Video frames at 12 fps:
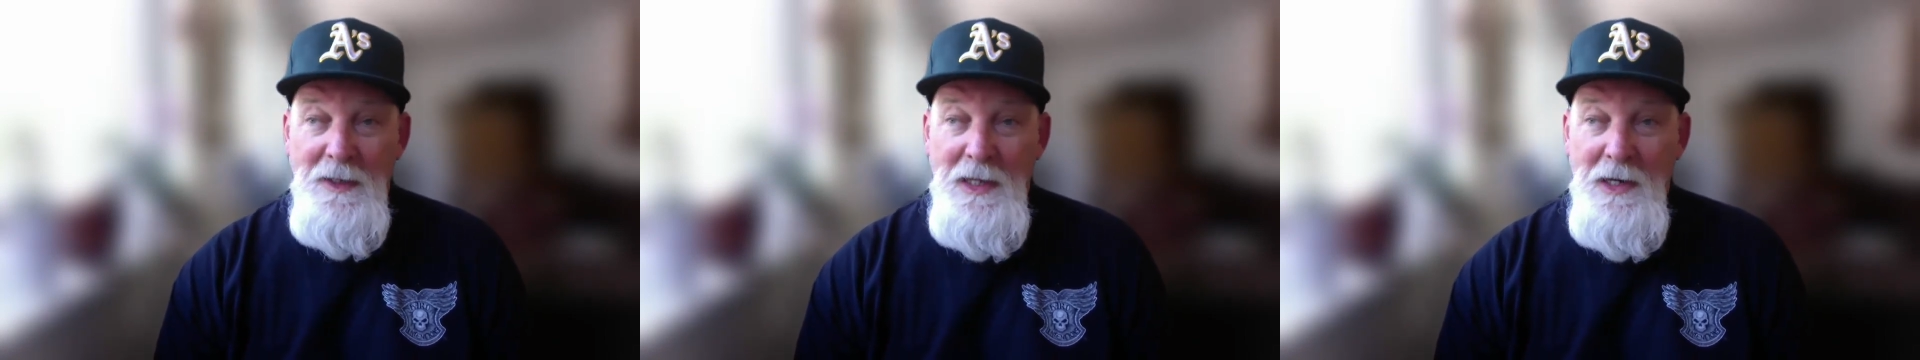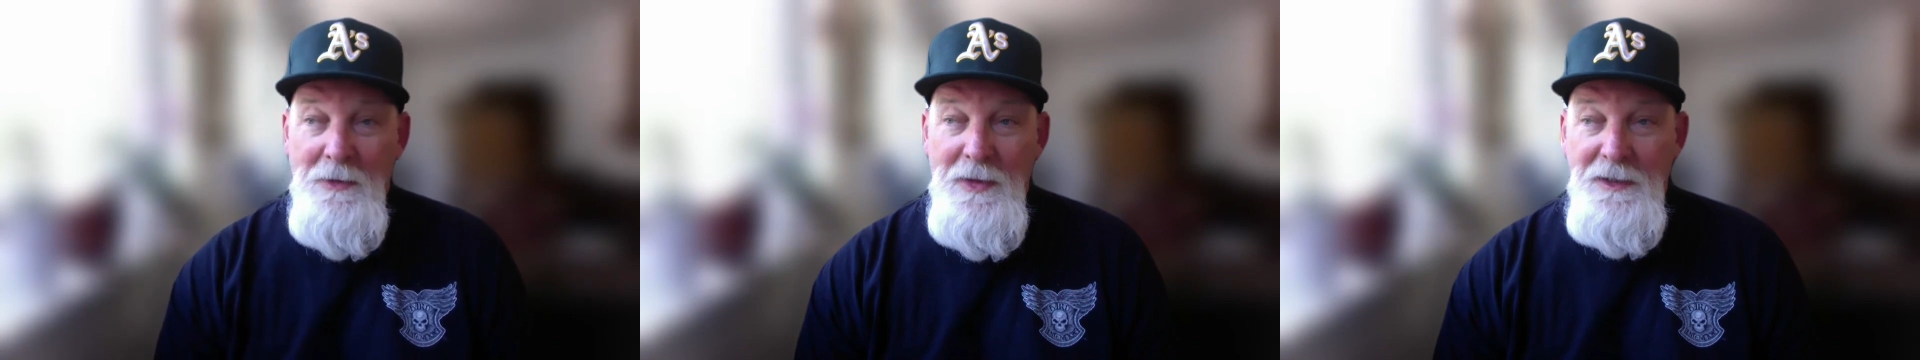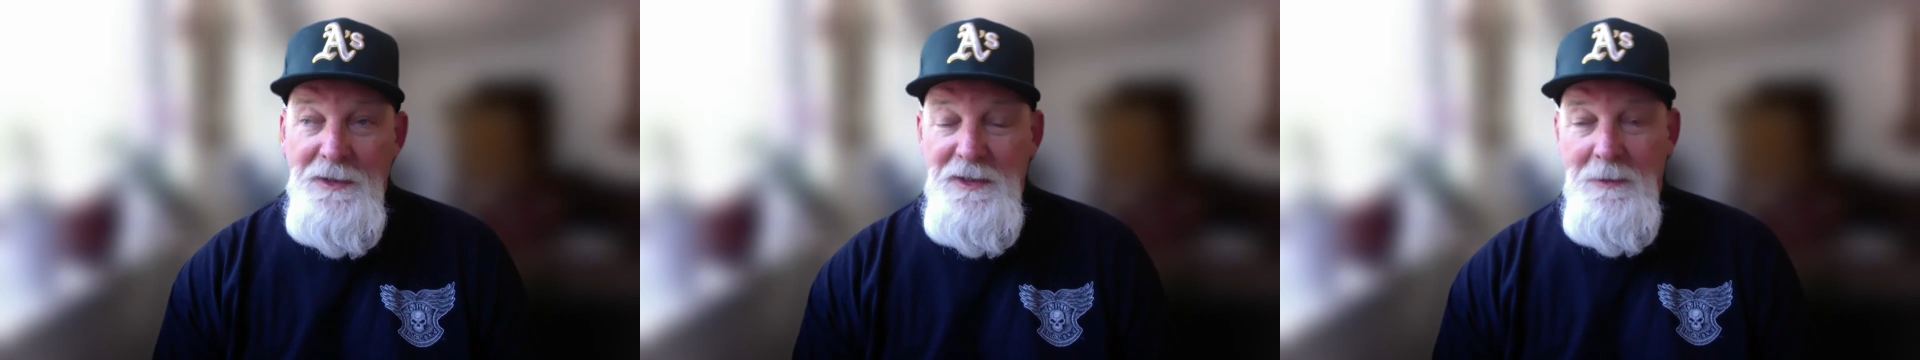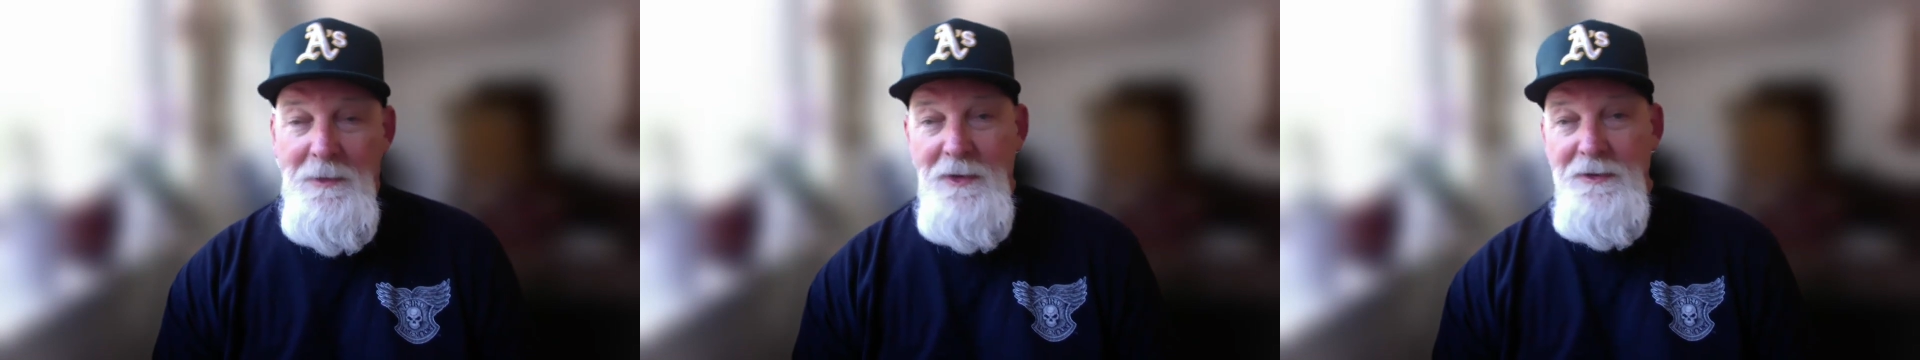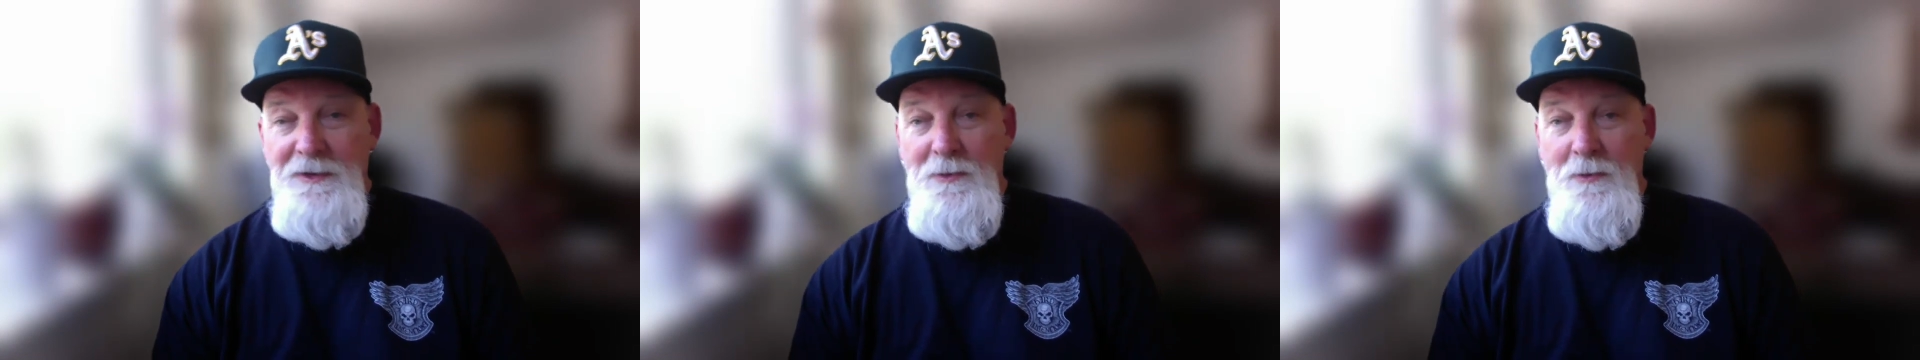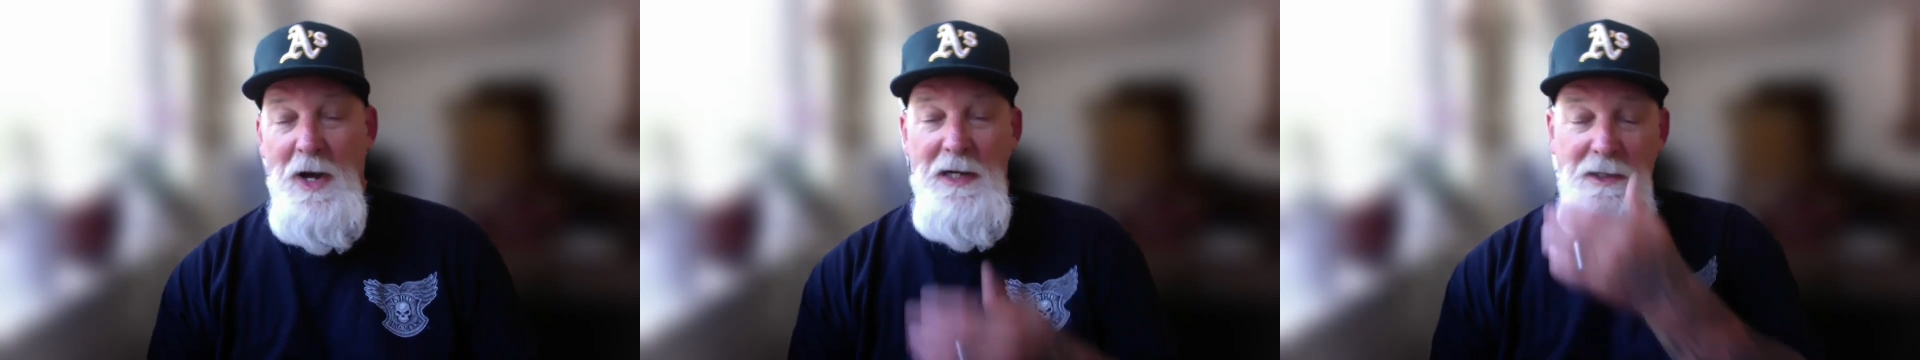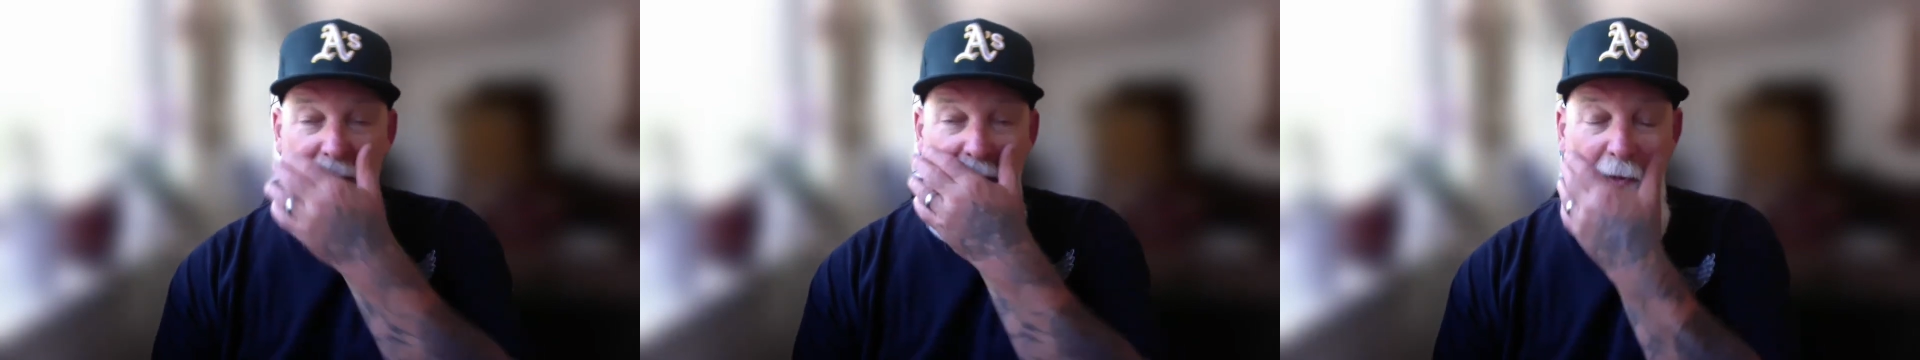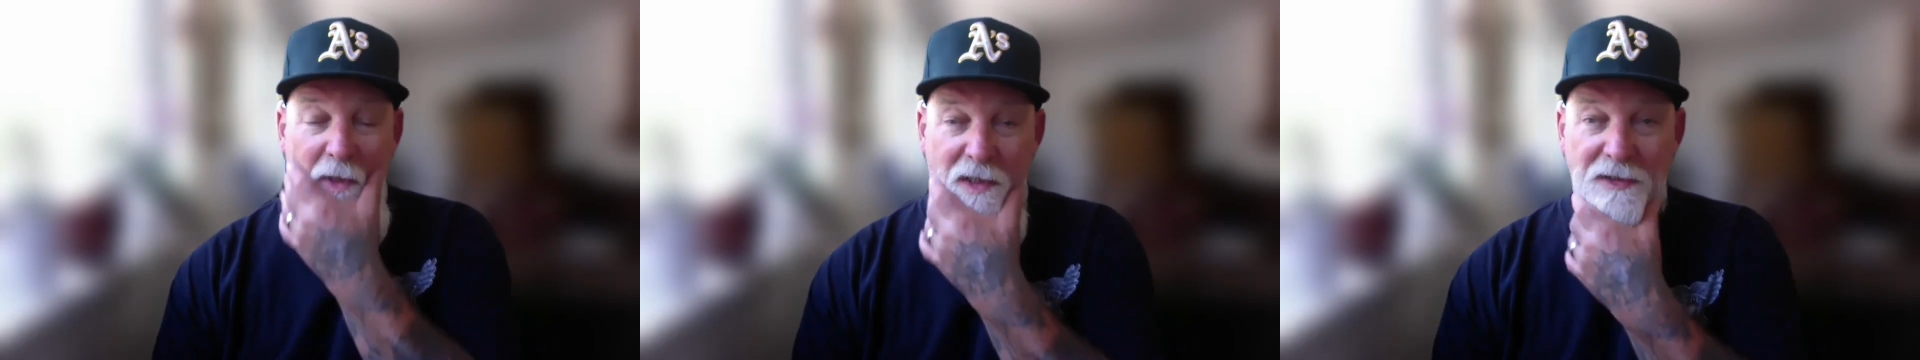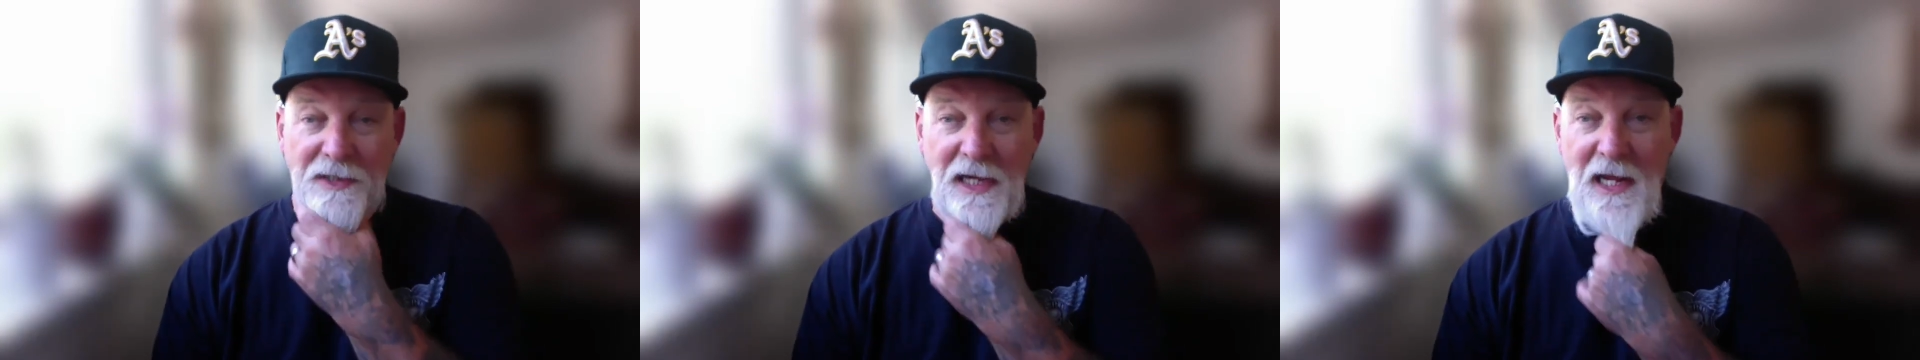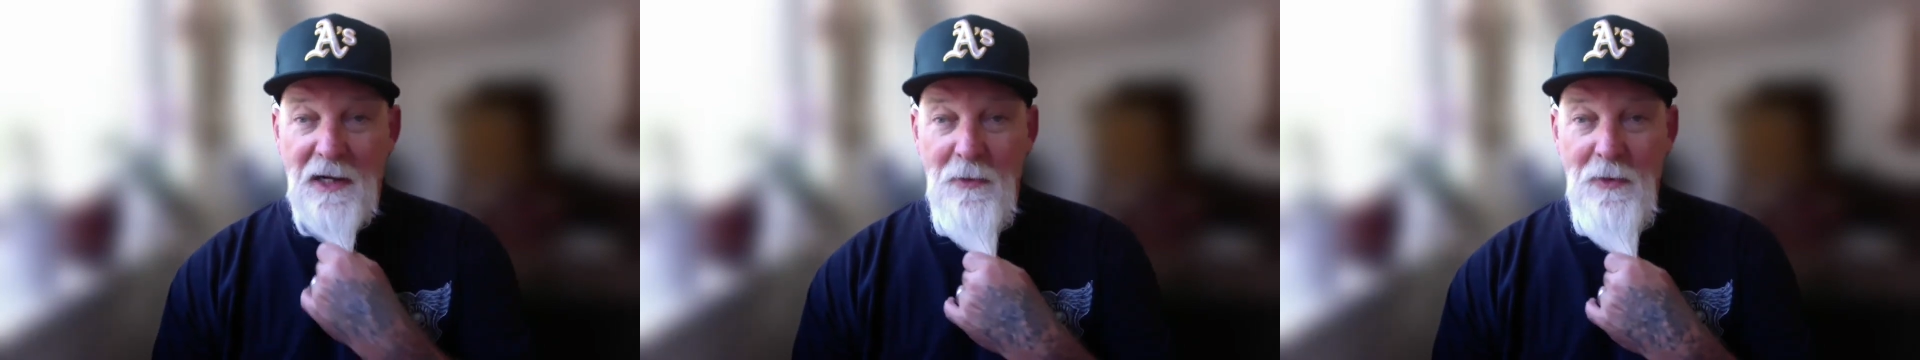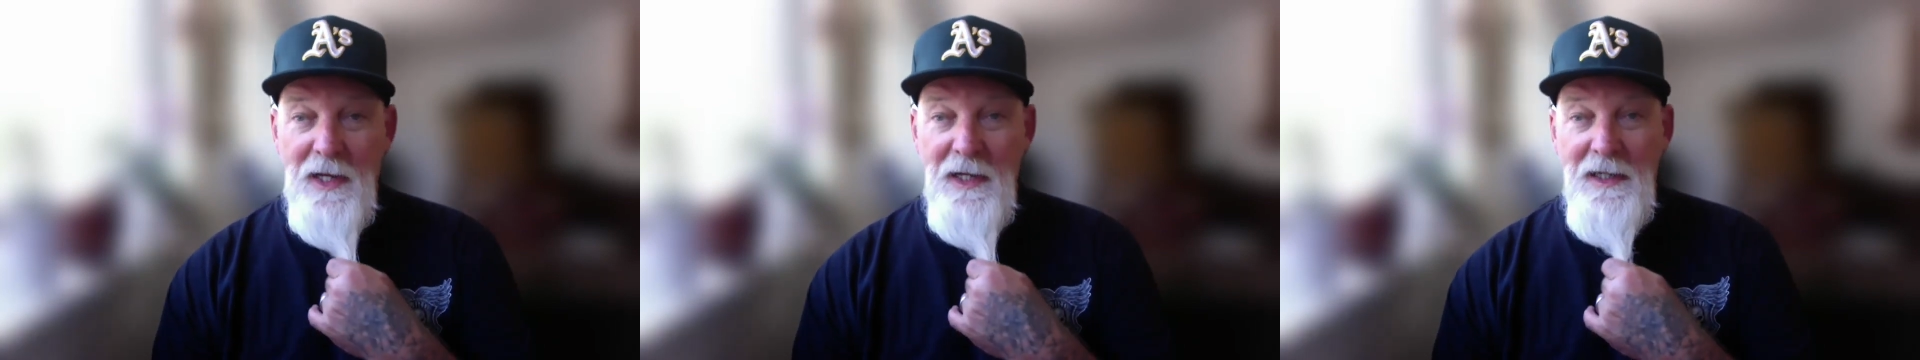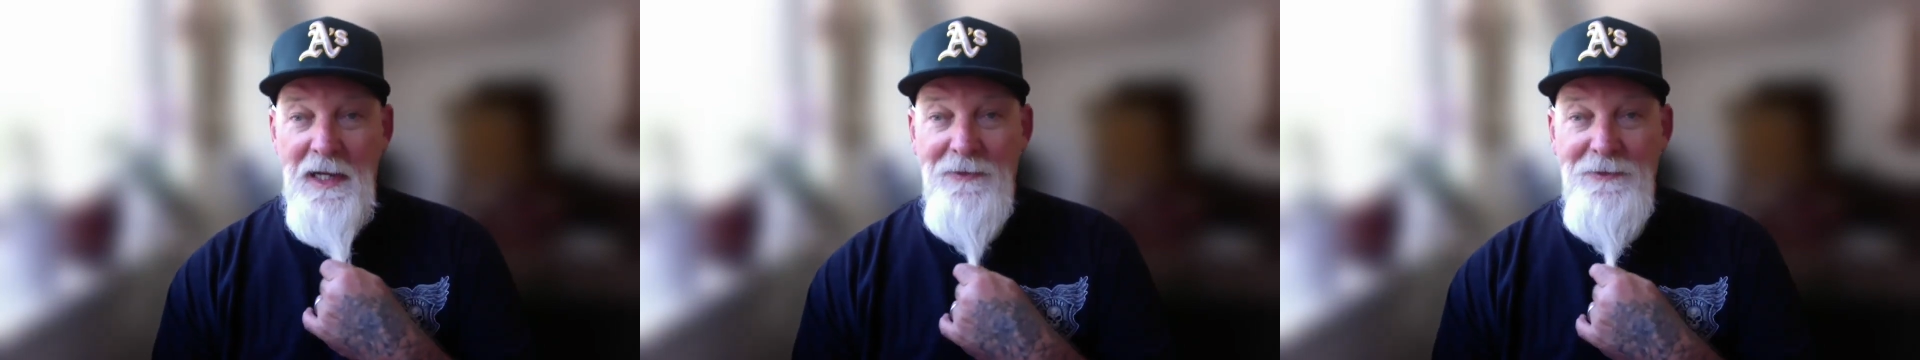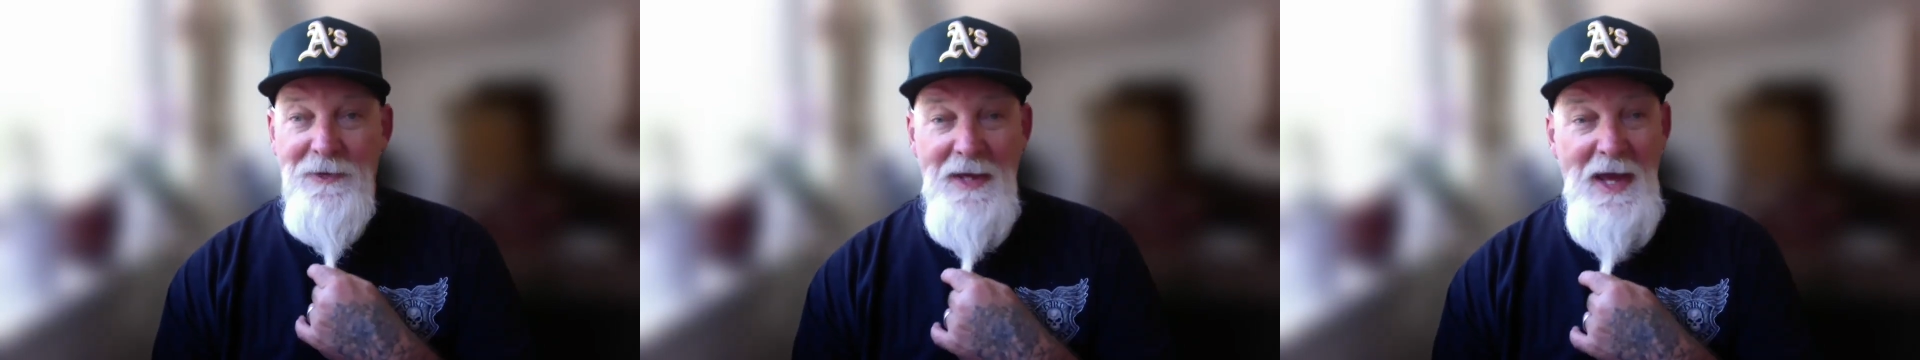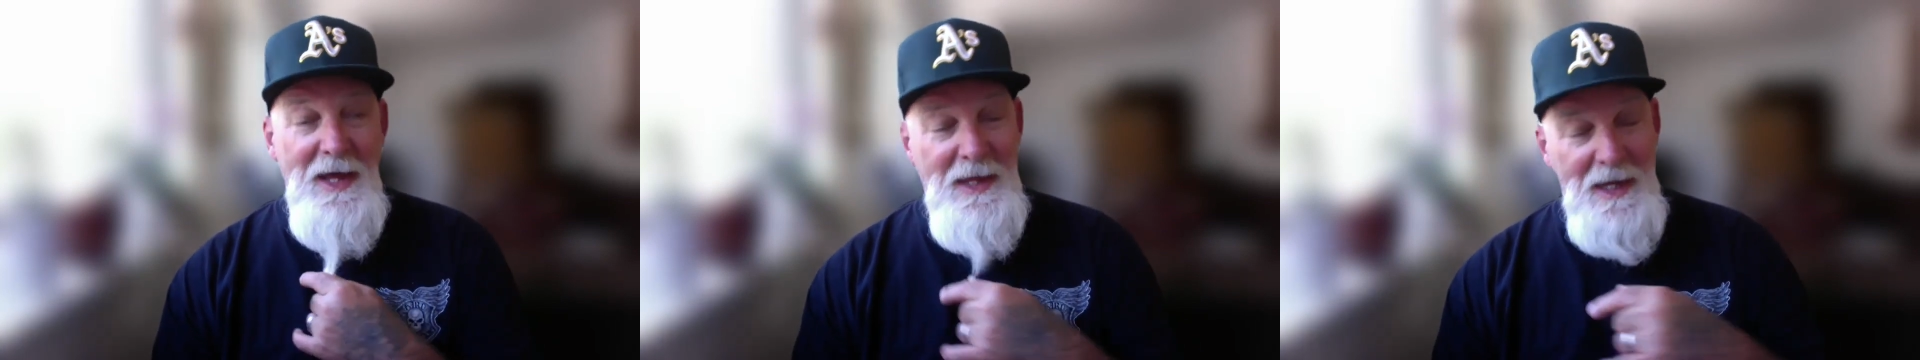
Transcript: You know, then some of those white dudes went to San Quentin after that.